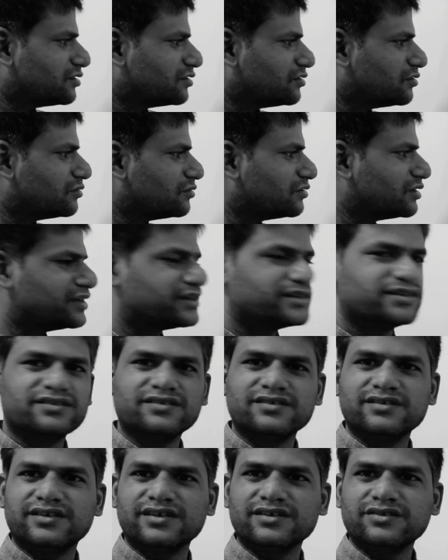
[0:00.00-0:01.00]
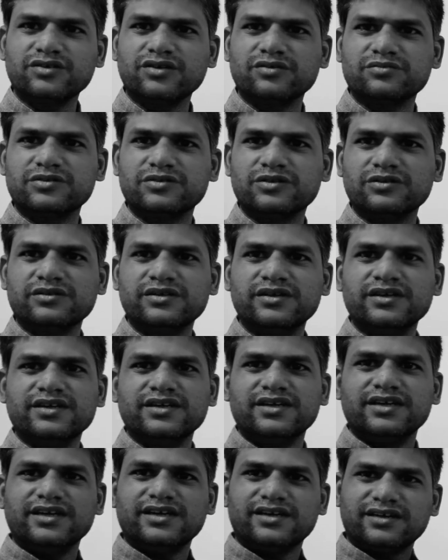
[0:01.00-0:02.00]
low latency desktop. So
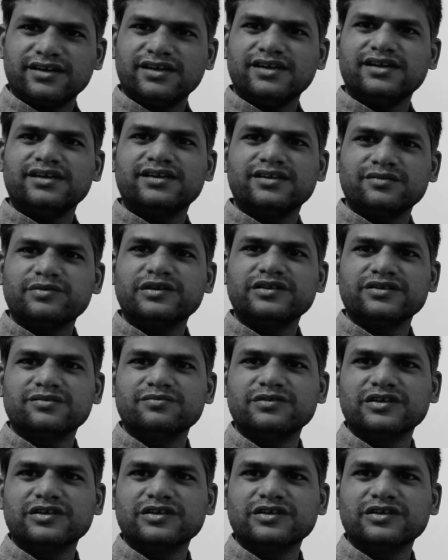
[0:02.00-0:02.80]
it really depends,